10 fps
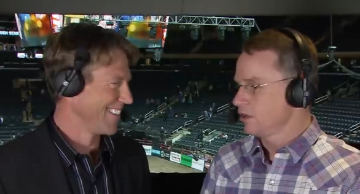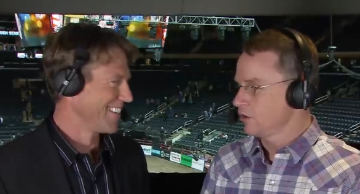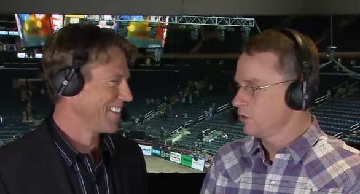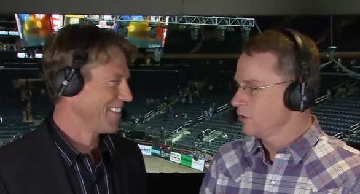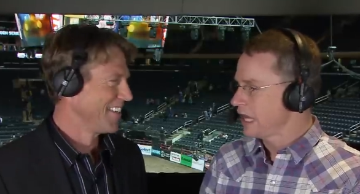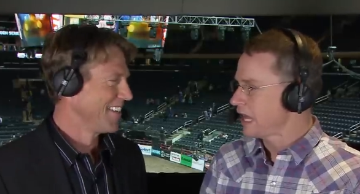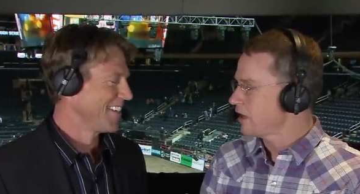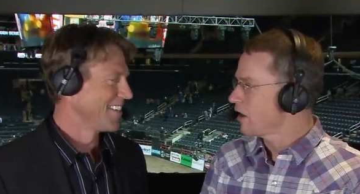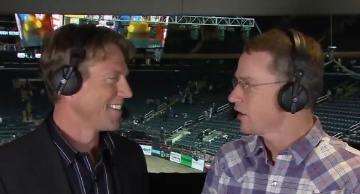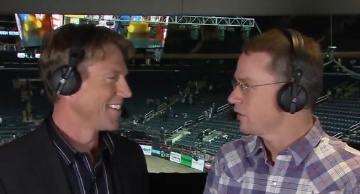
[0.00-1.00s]
Speaker 1: you know, you can't
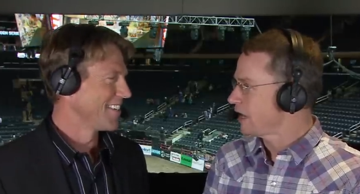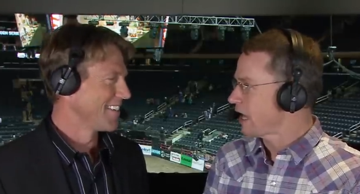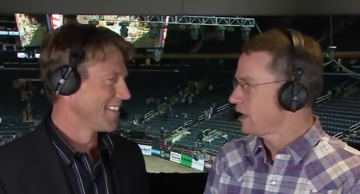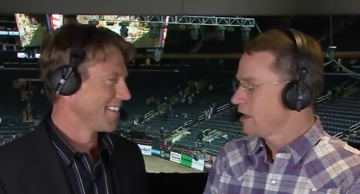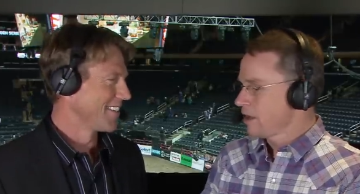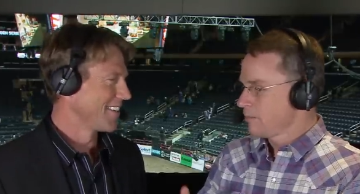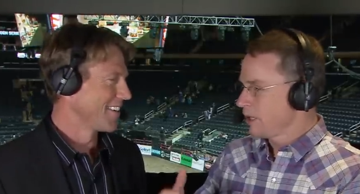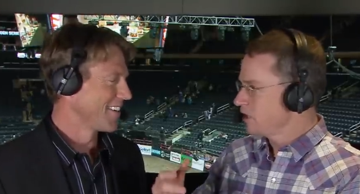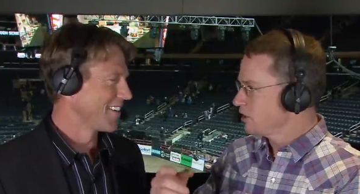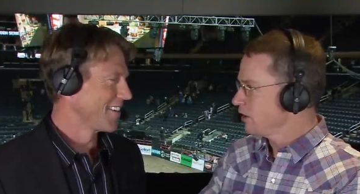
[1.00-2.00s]
argue that. But
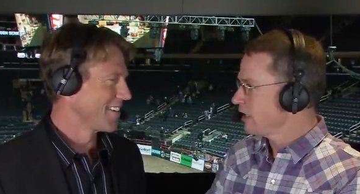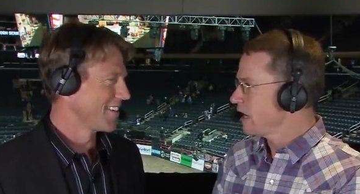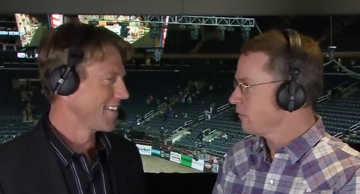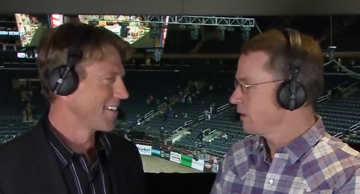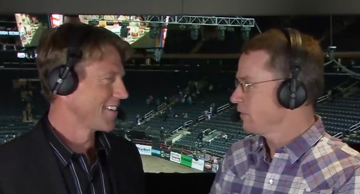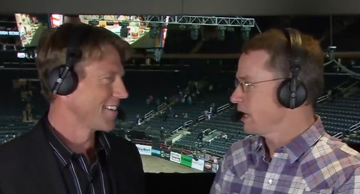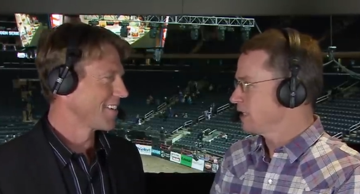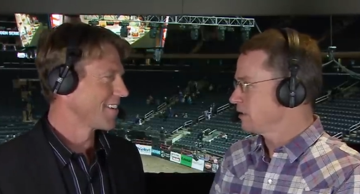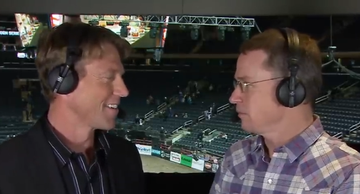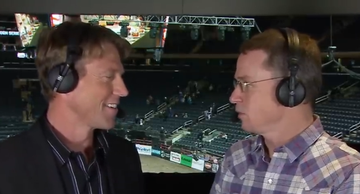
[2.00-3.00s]
he turned down re-rides
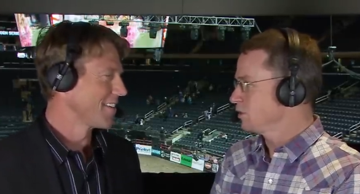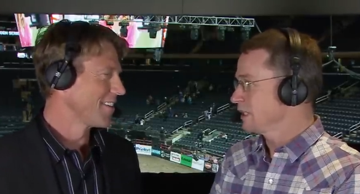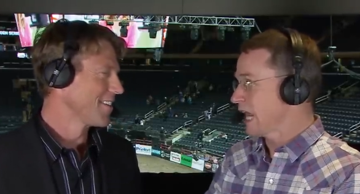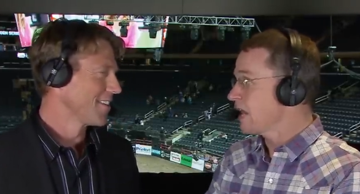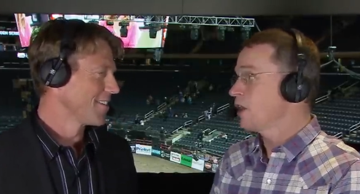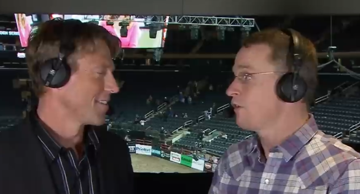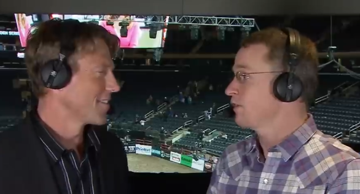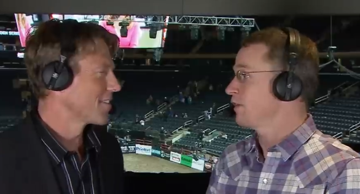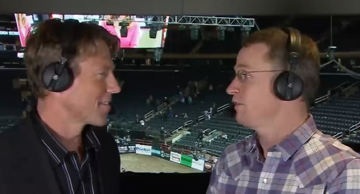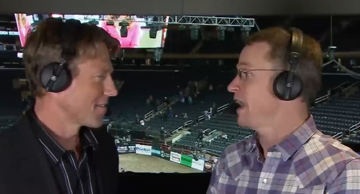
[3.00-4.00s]
on bulls that I know
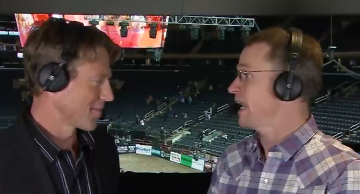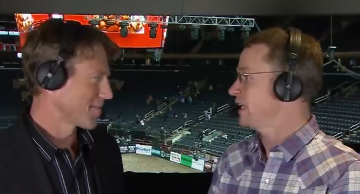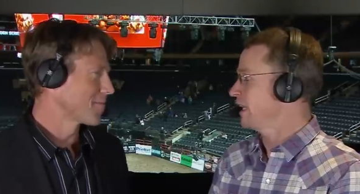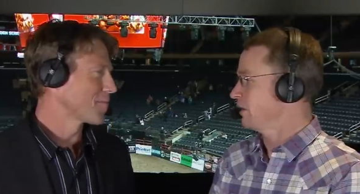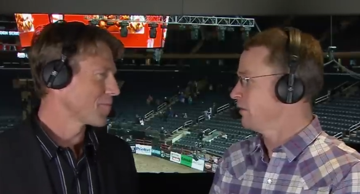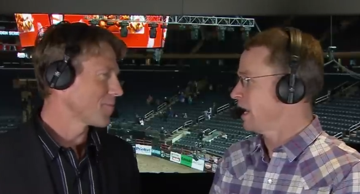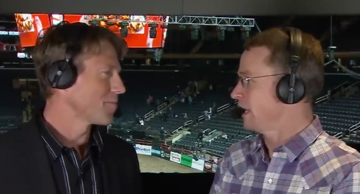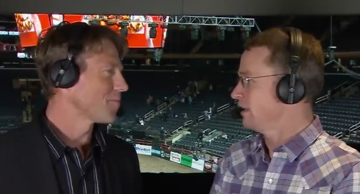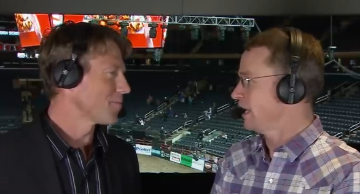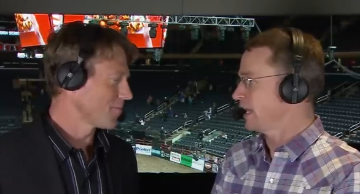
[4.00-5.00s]
for a fact he can
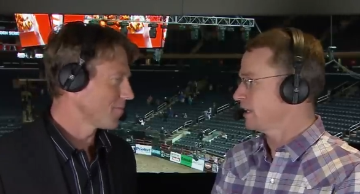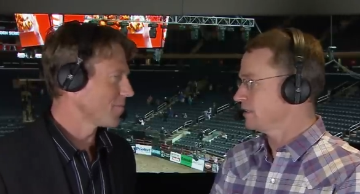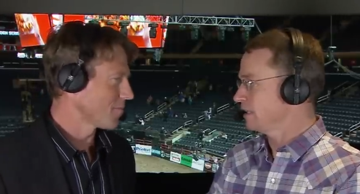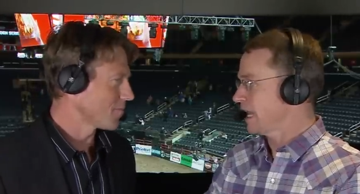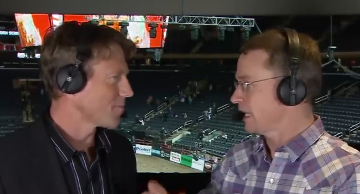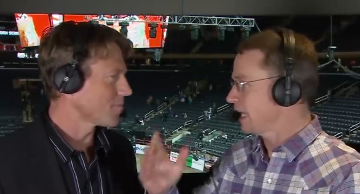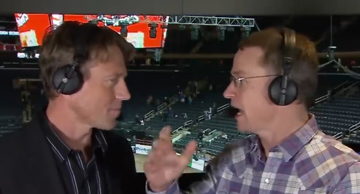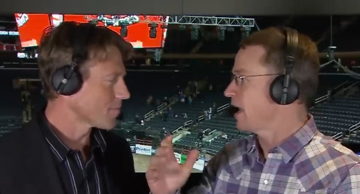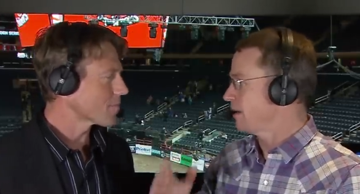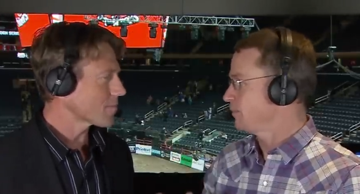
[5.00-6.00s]
ride, like like
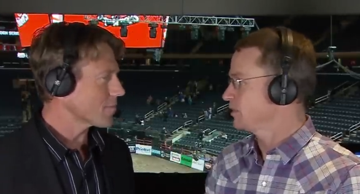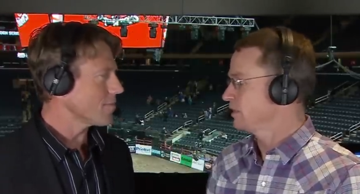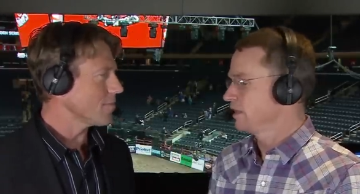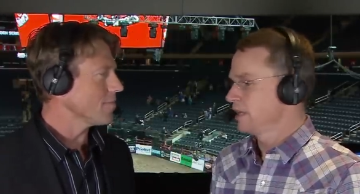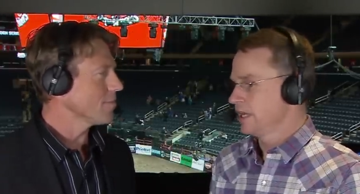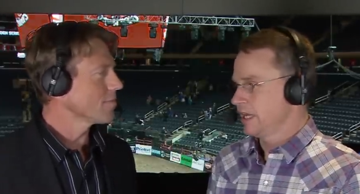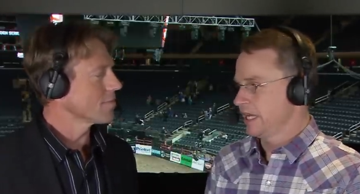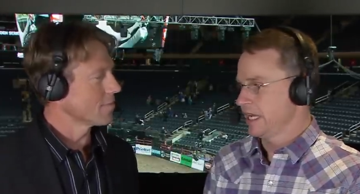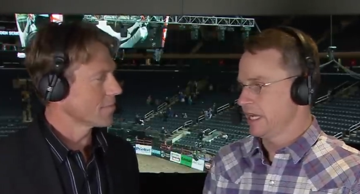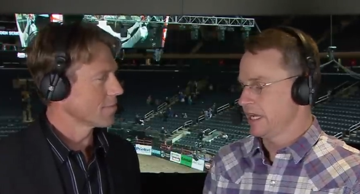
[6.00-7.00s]
layups.
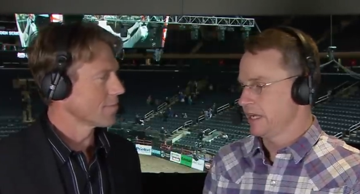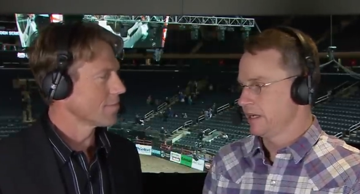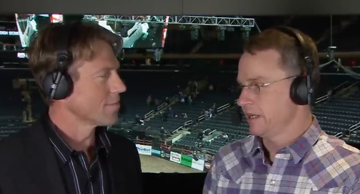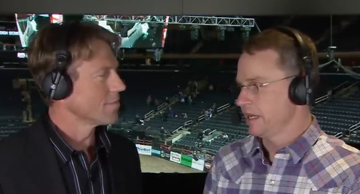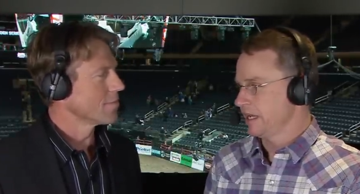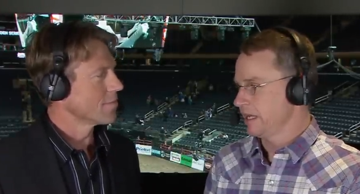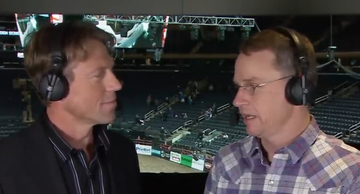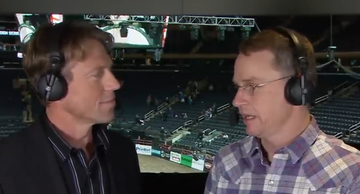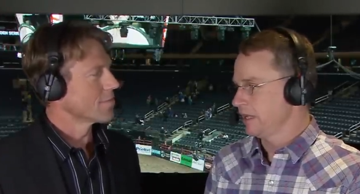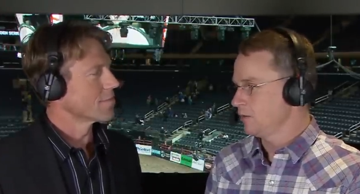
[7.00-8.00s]
And
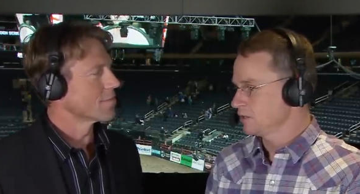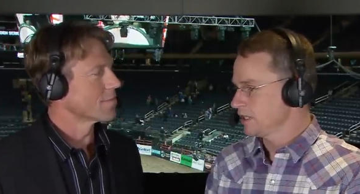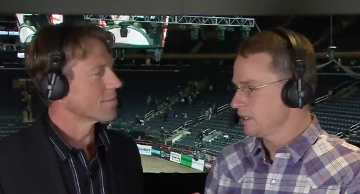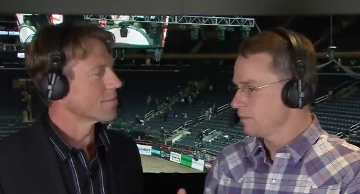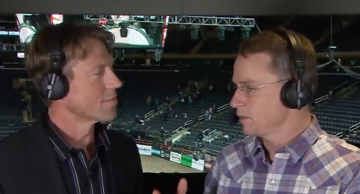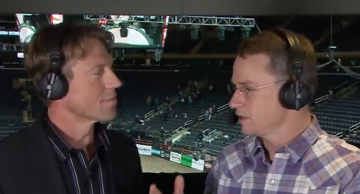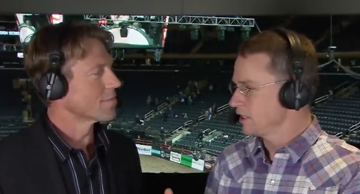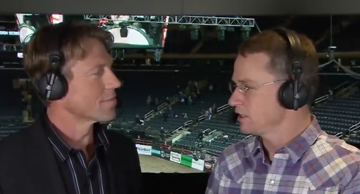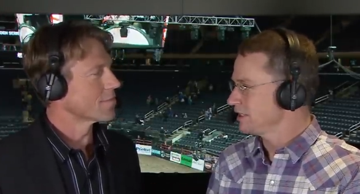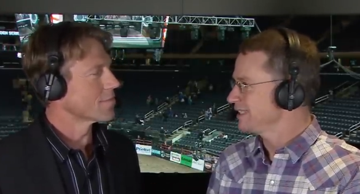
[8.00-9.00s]
and he was in the
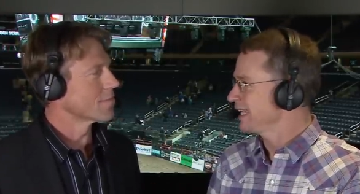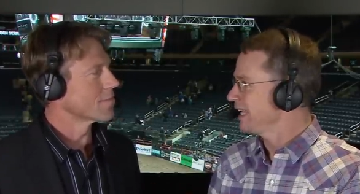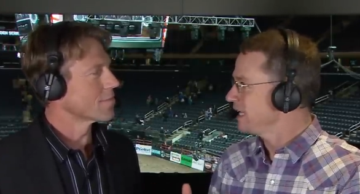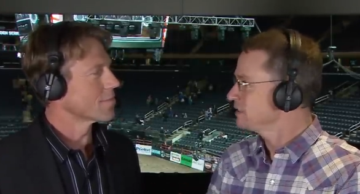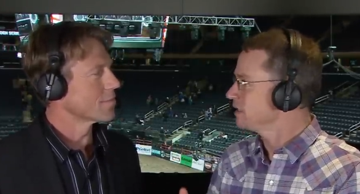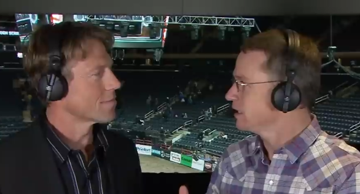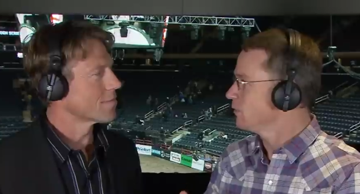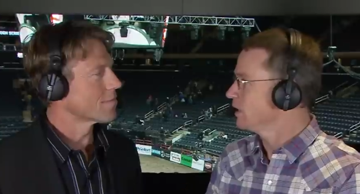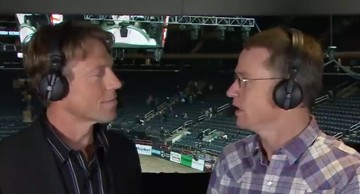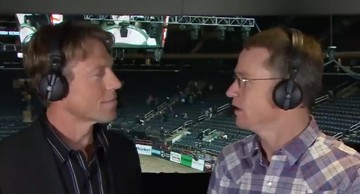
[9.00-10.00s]
position to easily
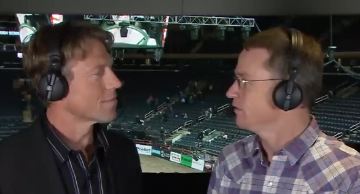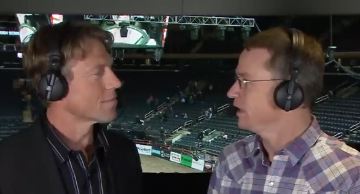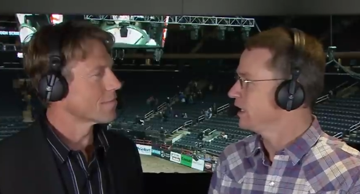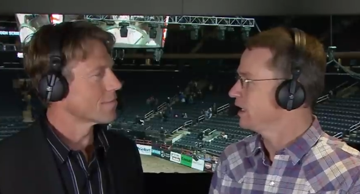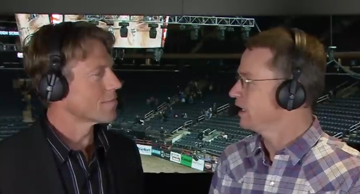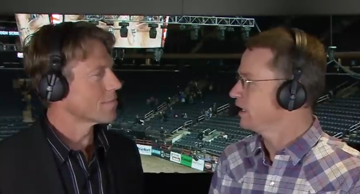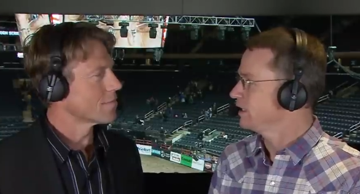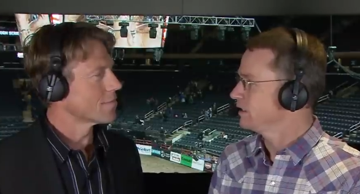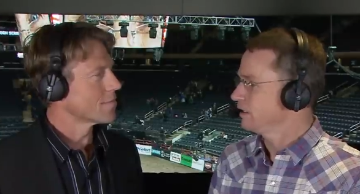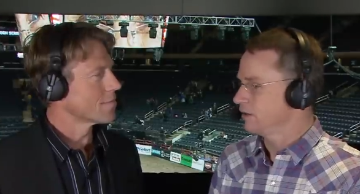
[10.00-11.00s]
win the event. And he,
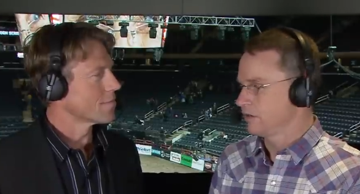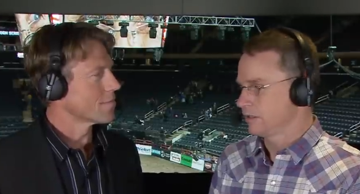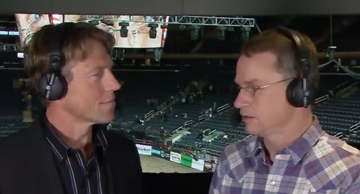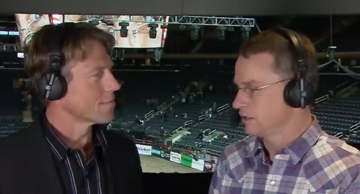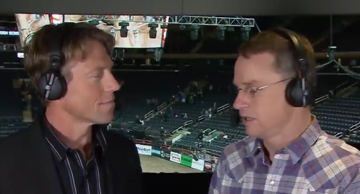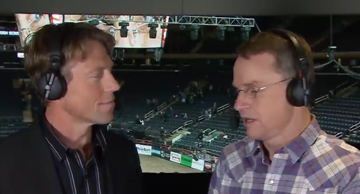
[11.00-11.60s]
you know, is